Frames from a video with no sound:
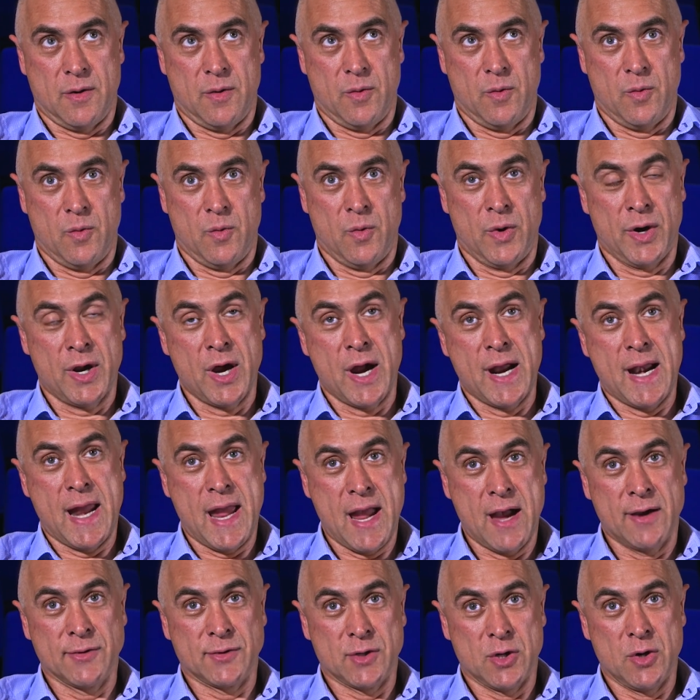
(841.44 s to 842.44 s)
what I
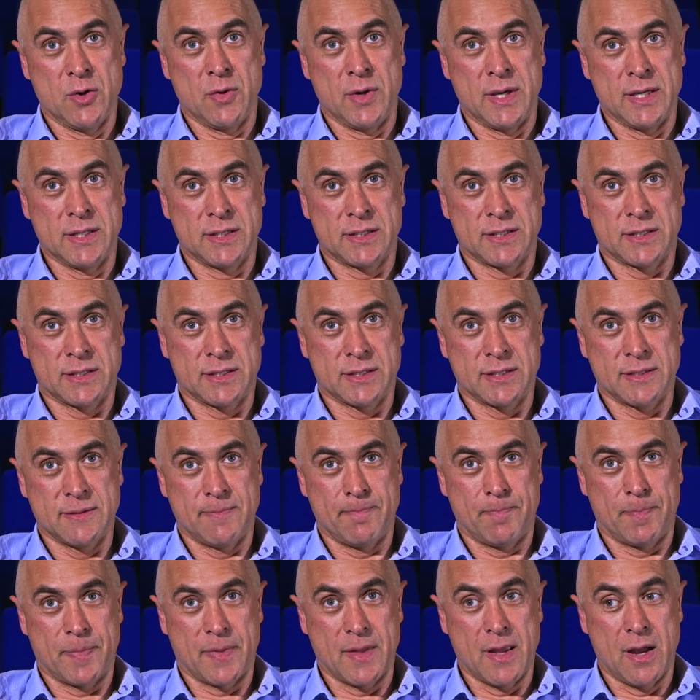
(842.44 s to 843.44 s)
now do is
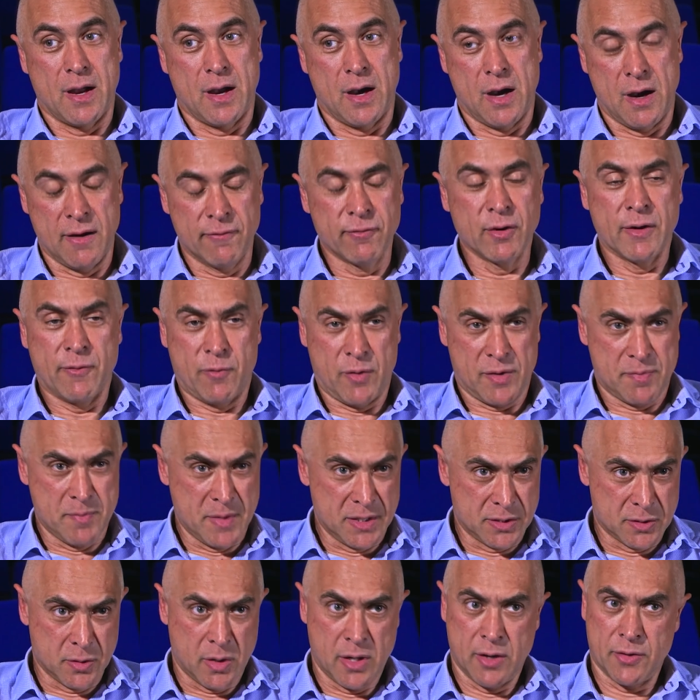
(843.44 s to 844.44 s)
I've lived with
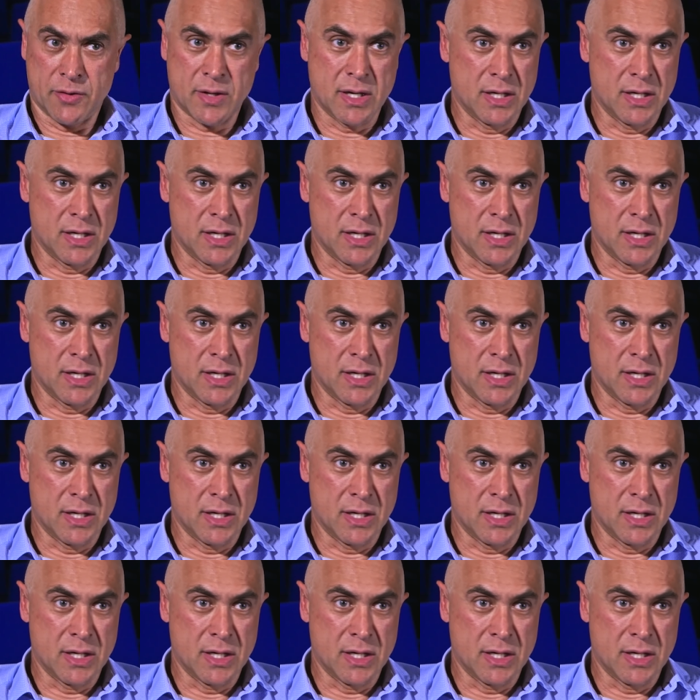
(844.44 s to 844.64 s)
mental health